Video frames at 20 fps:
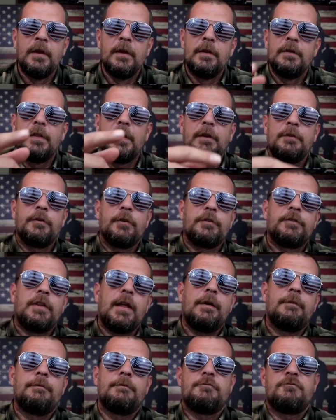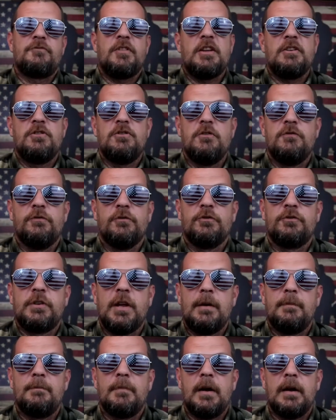Thank you for stopping. Thank you for
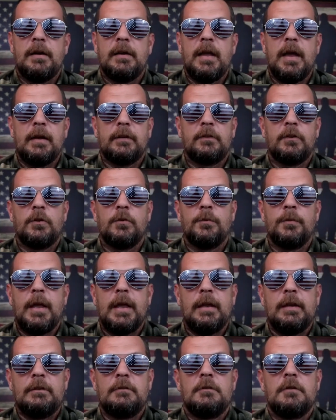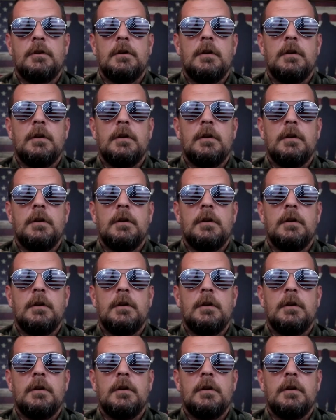stopping by Cactical Main.